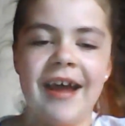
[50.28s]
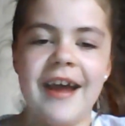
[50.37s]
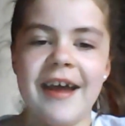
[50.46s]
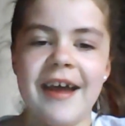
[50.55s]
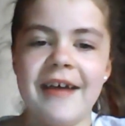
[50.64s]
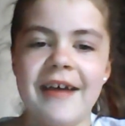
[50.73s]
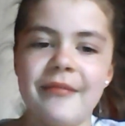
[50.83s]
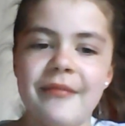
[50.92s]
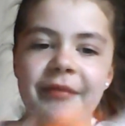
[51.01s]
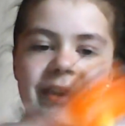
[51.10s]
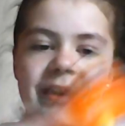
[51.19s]

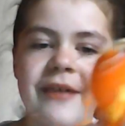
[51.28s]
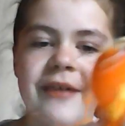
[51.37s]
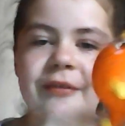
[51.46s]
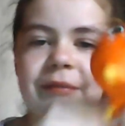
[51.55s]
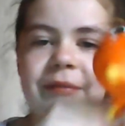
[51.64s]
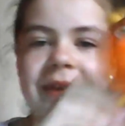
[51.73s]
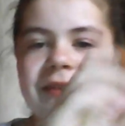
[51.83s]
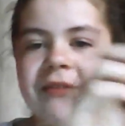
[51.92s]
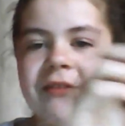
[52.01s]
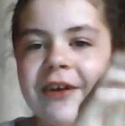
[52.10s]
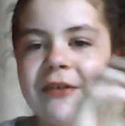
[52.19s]
But I will be
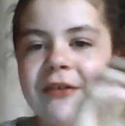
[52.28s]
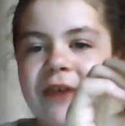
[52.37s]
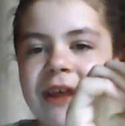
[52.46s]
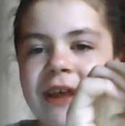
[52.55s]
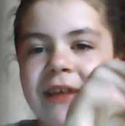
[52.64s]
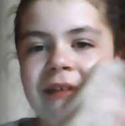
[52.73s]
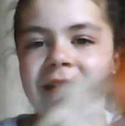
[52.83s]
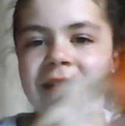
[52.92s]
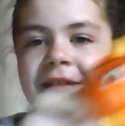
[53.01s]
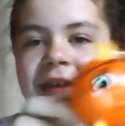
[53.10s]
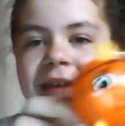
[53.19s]
giving away this
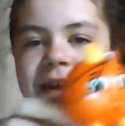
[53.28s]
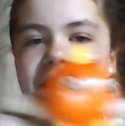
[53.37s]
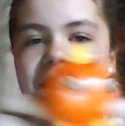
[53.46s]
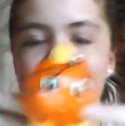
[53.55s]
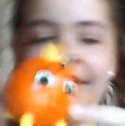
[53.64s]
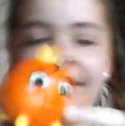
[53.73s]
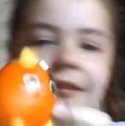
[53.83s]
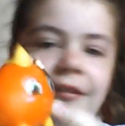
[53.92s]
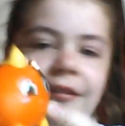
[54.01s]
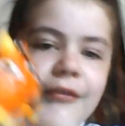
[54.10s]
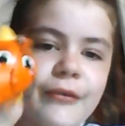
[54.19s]
thing. It's
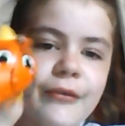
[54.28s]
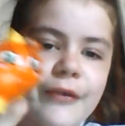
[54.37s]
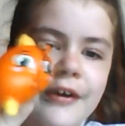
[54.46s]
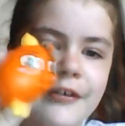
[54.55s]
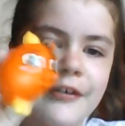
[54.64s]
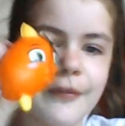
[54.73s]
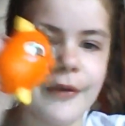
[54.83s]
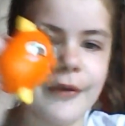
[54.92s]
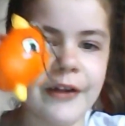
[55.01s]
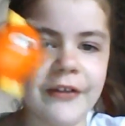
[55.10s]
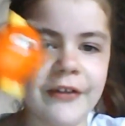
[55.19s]

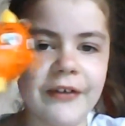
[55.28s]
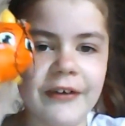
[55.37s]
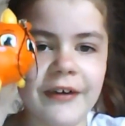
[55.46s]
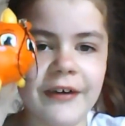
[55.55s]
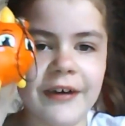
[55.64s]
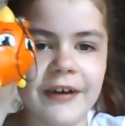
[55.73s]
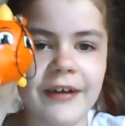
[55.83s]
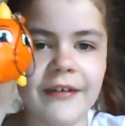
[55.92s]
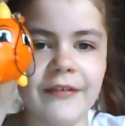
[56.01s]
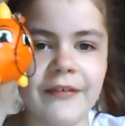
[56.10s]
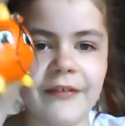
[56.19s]
squishable. It
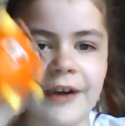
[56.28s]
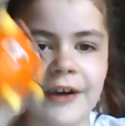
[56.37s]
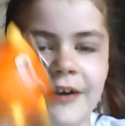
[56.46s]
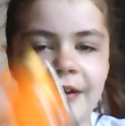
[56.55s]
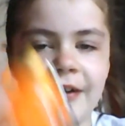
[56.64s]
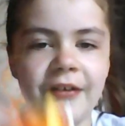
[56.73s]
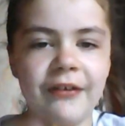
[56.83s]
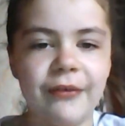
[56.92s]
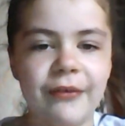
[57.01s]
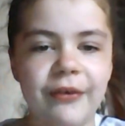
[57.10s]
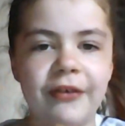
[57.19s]
is very
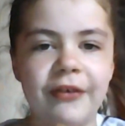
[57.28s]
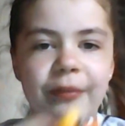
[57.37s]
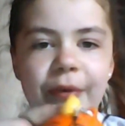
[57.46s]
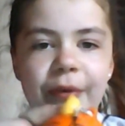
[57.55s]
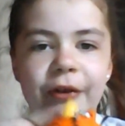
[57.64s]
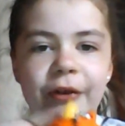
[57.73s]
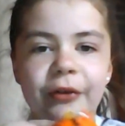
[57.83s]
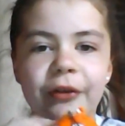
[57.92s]
squishable.